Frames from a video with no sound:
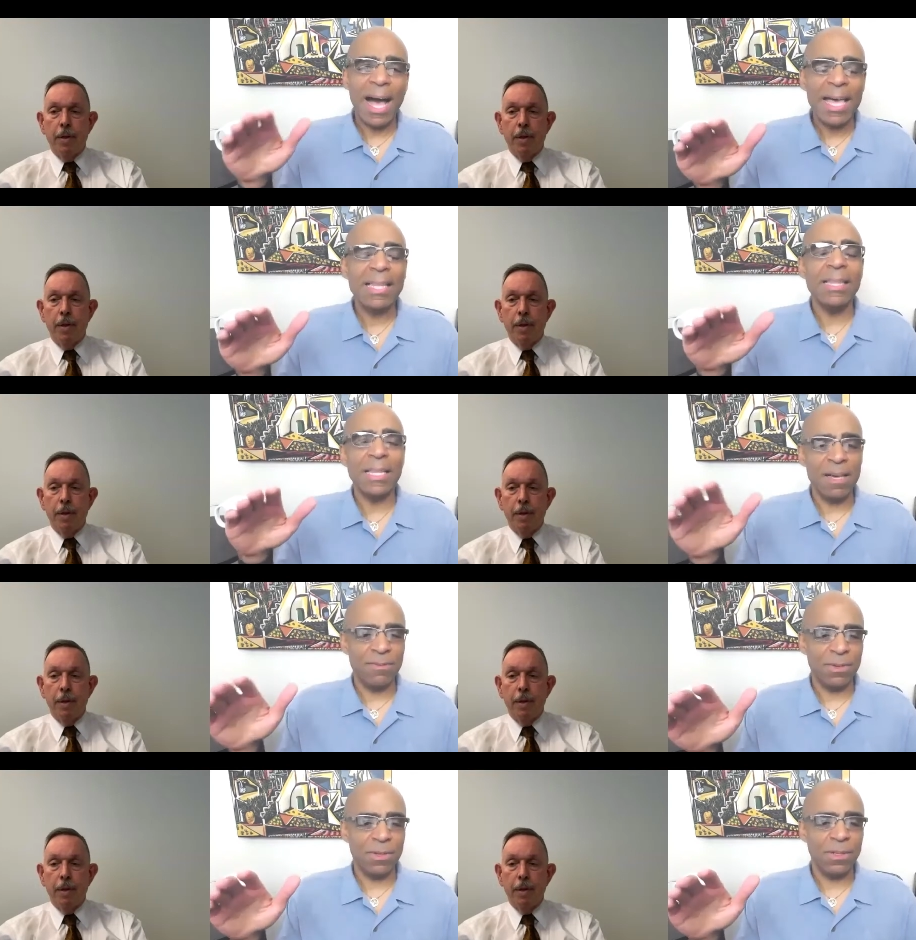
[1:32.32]

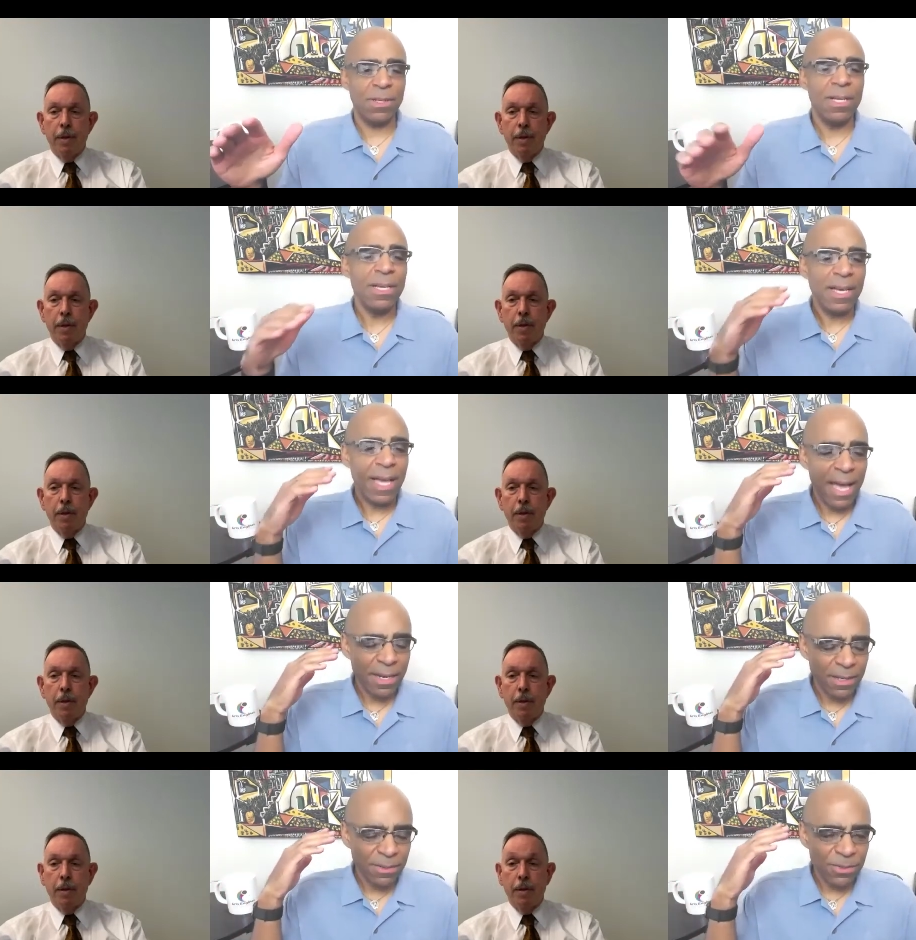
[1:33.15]
Speaker 1: level
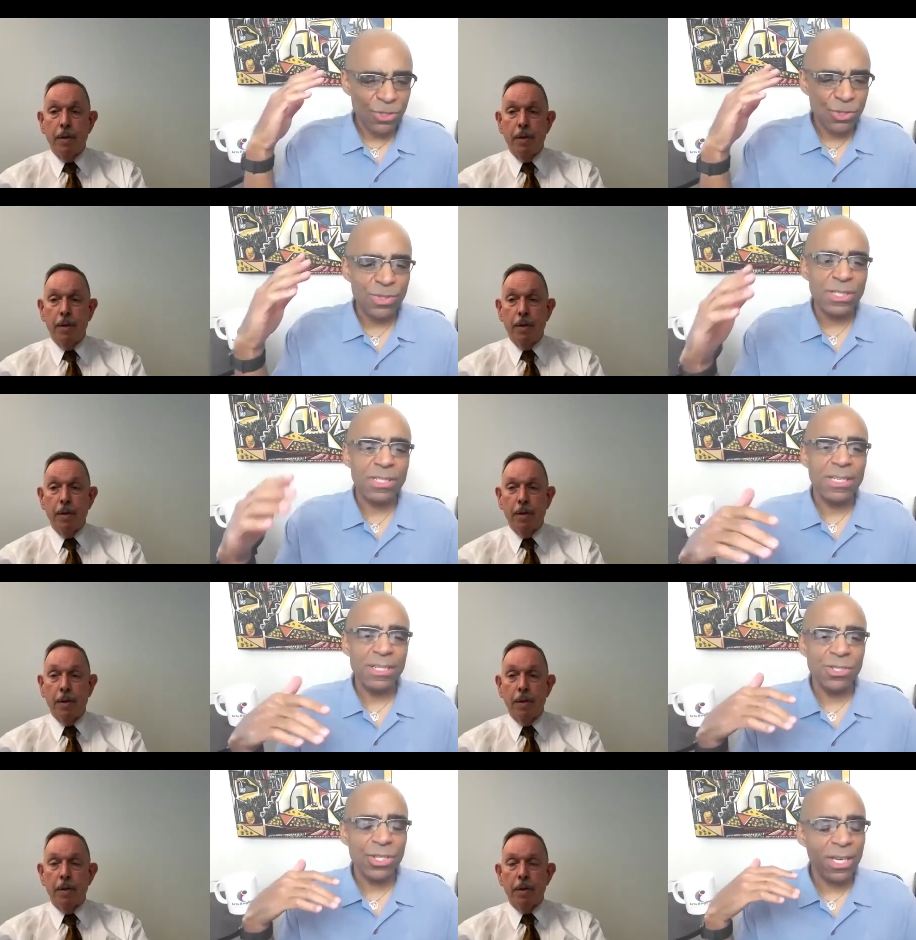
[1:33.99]
kind of
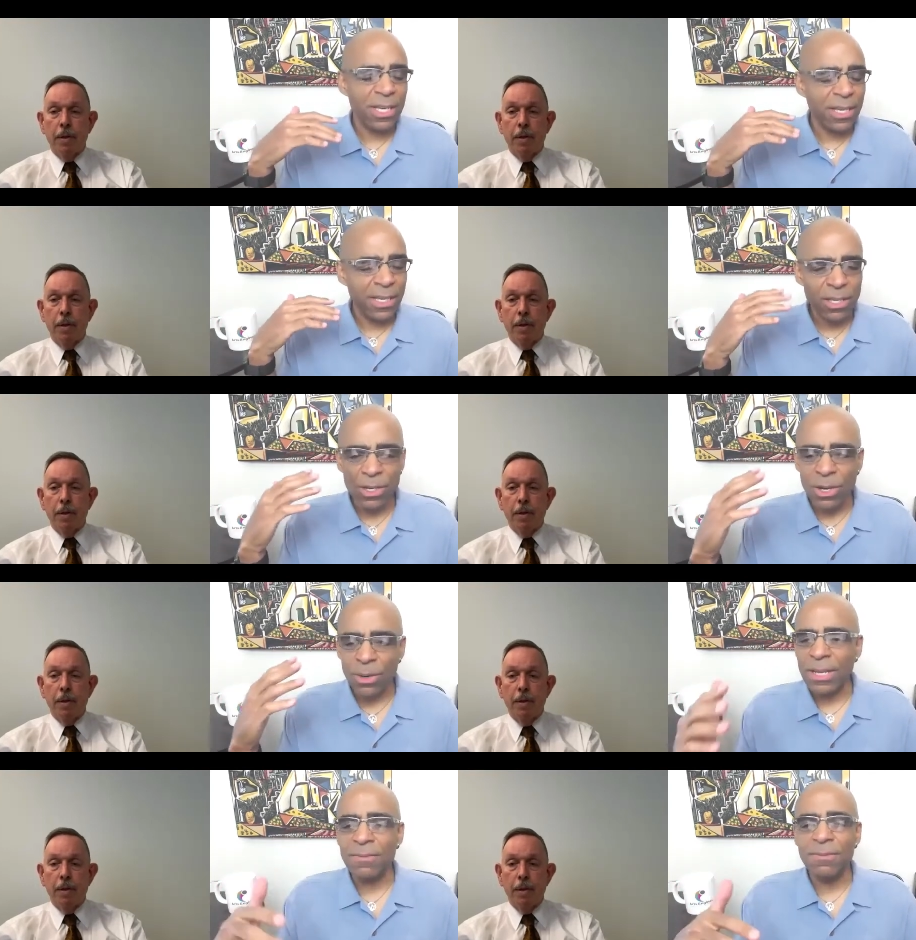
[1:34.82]
strategic you know
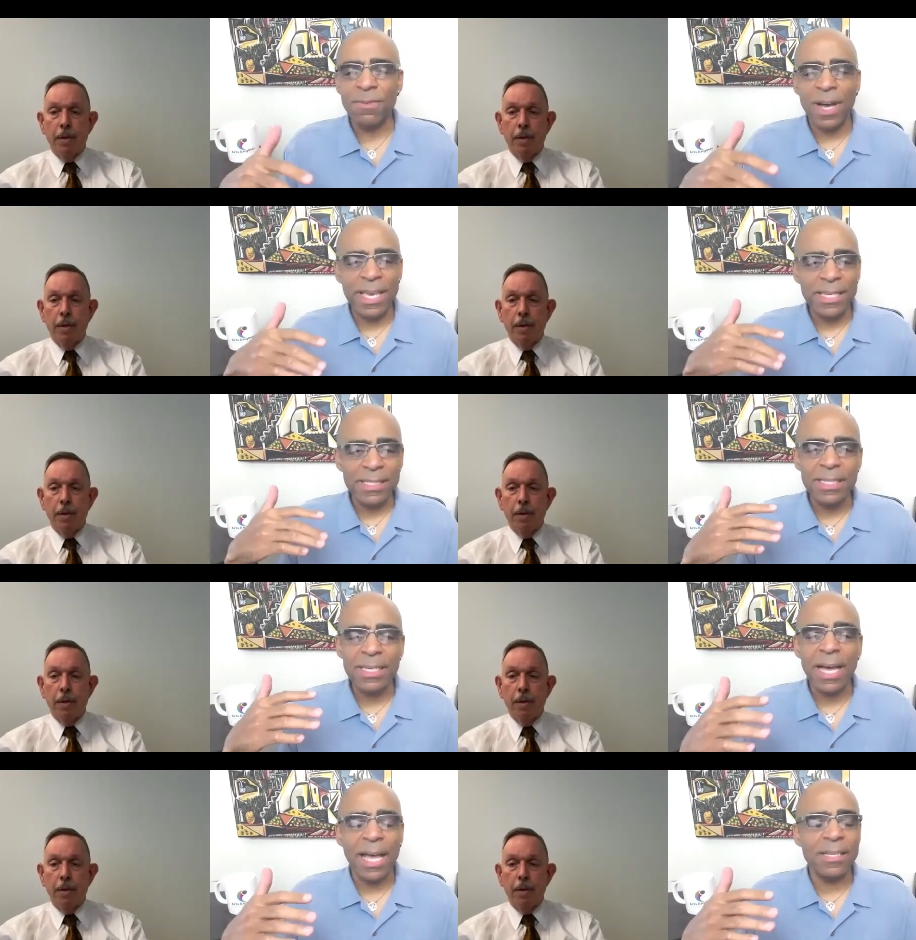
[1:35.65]
advice
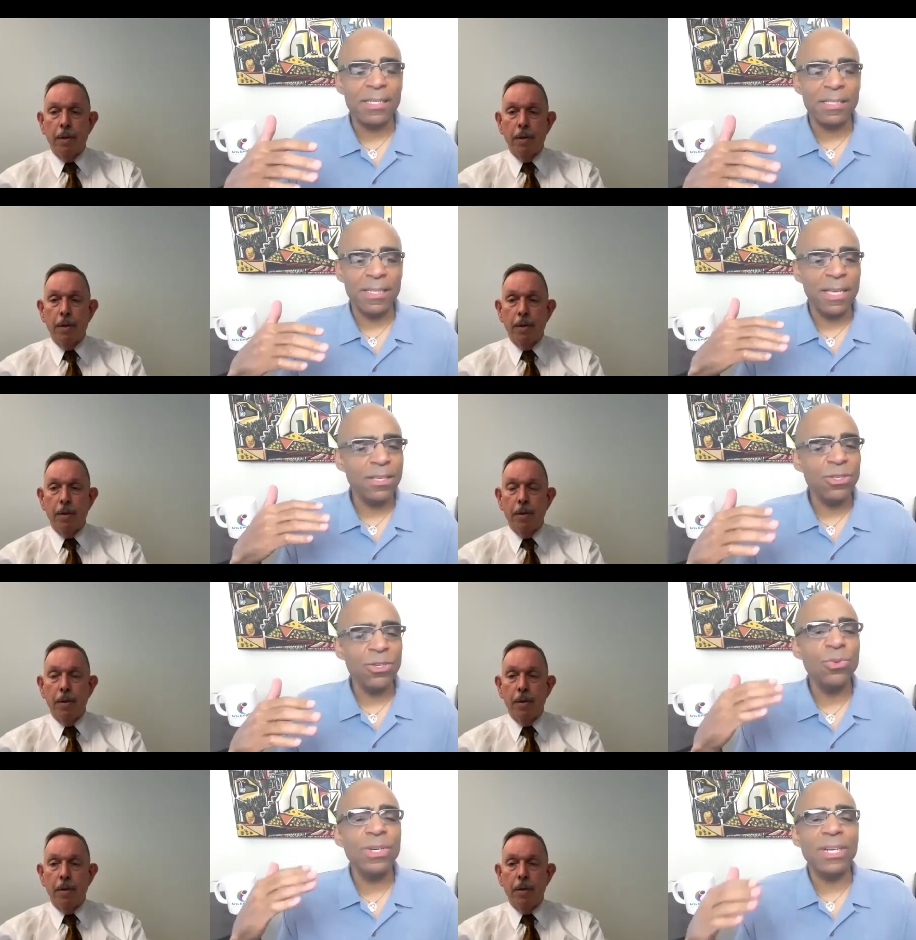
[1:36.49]
guidance that you
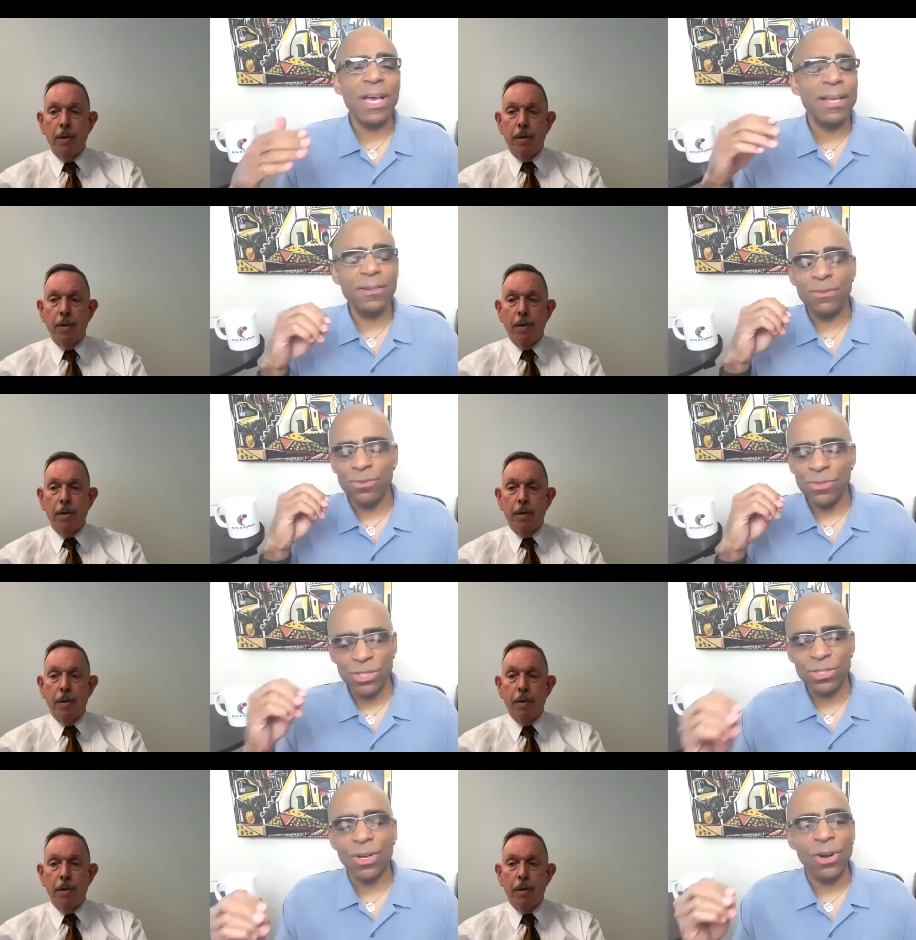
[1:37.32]
would kind of
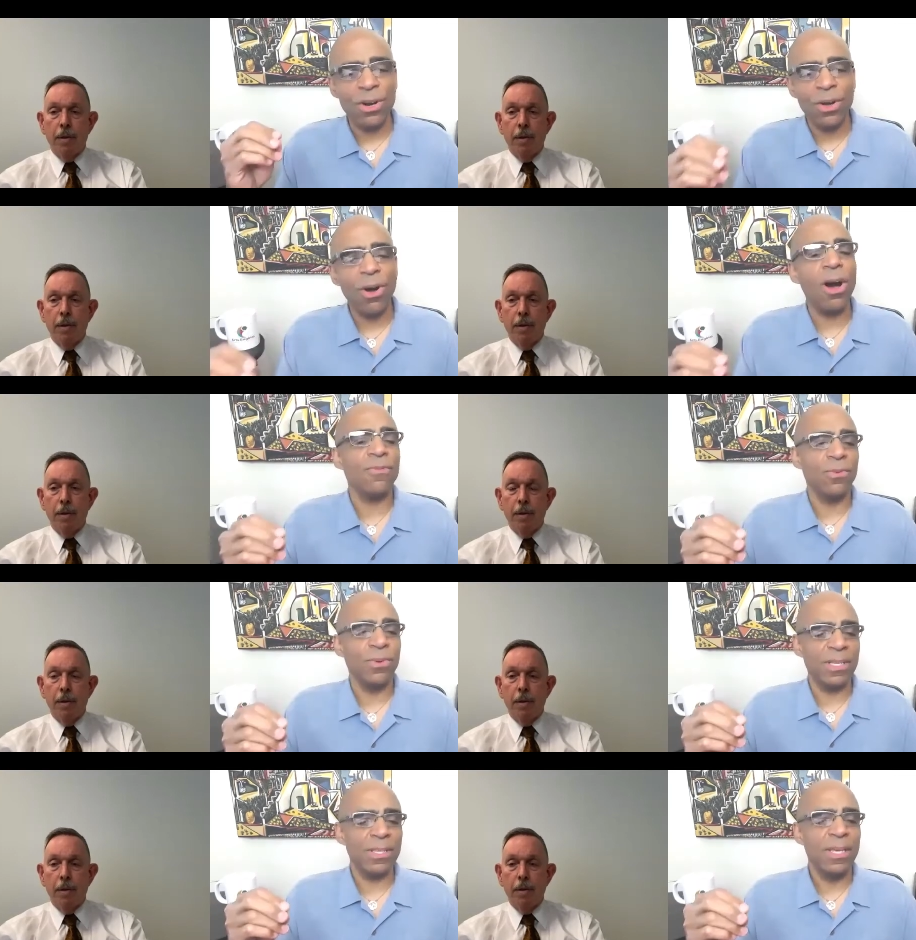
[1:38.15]
start off
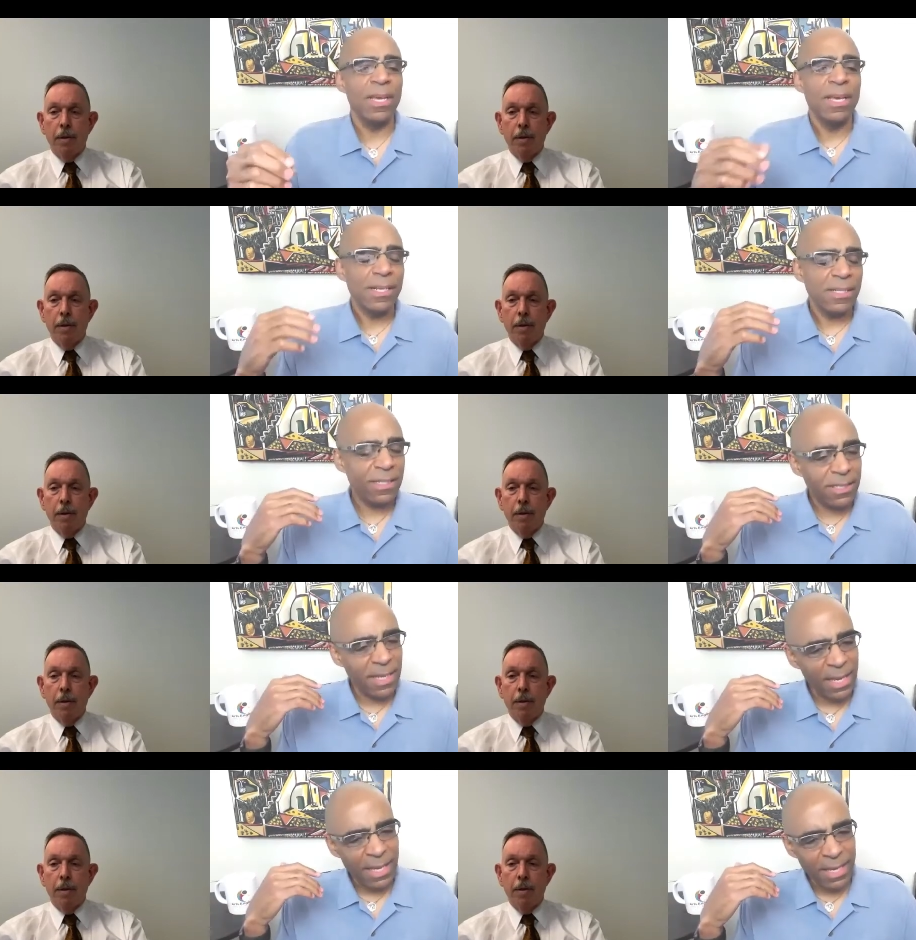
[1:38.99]
with to
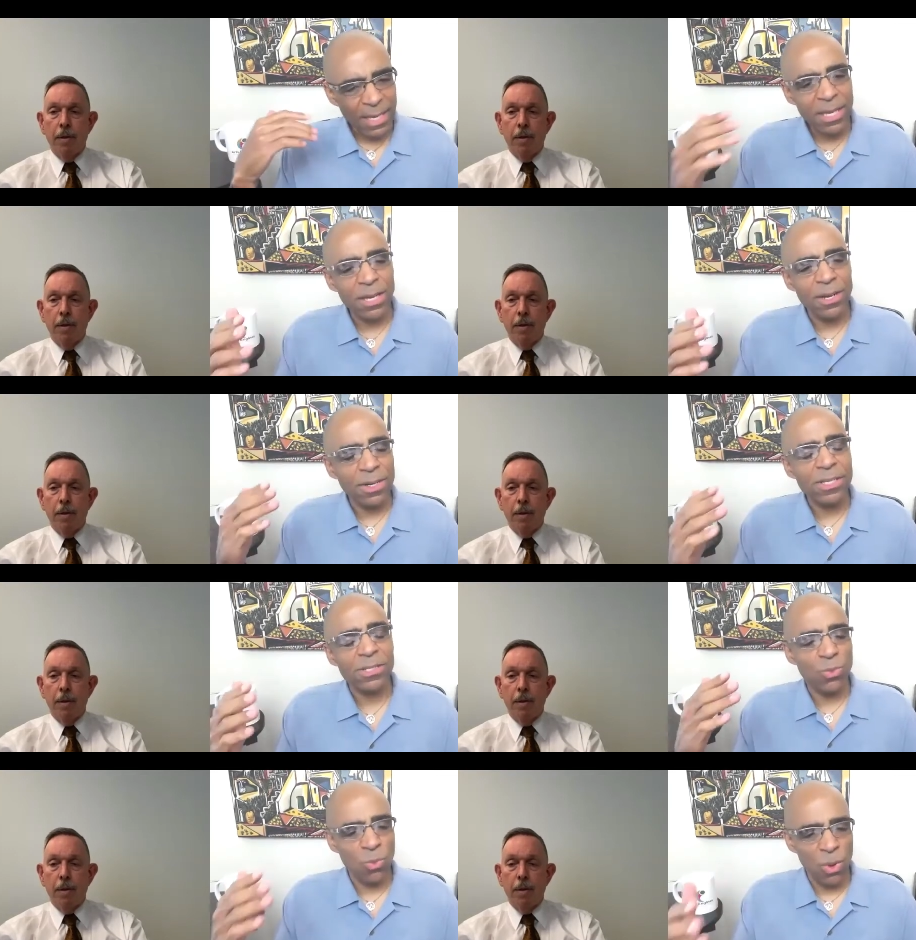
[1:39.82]
say here
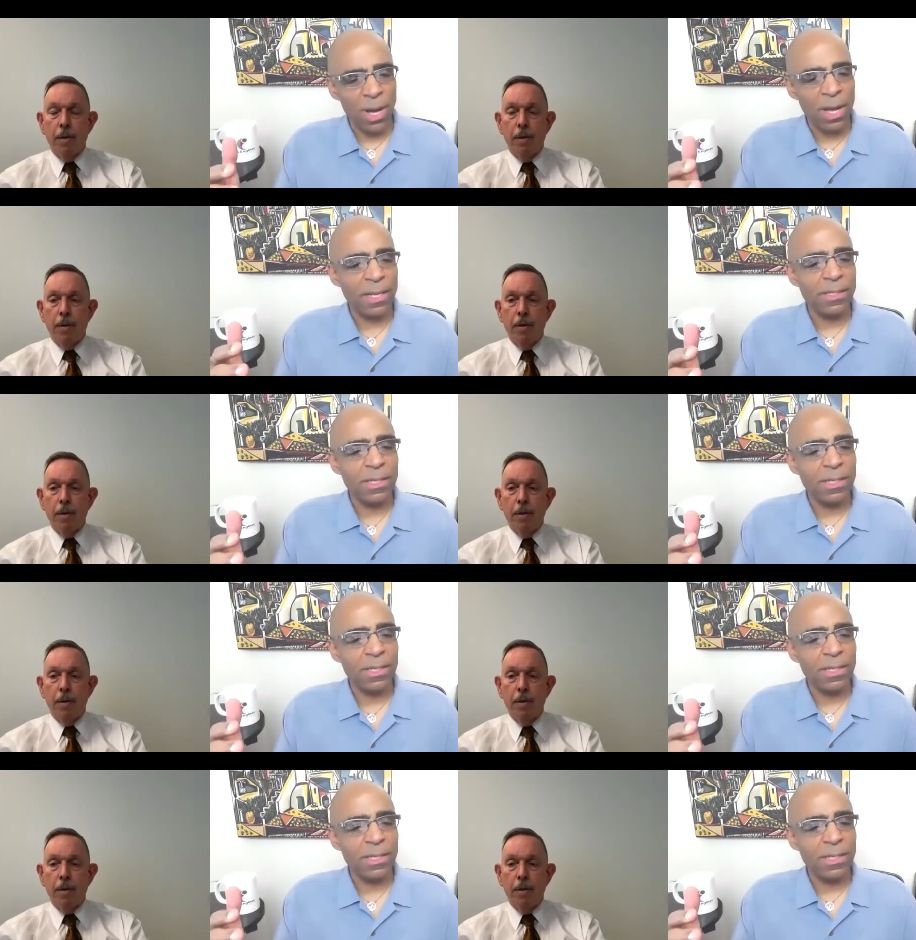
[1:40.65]
is what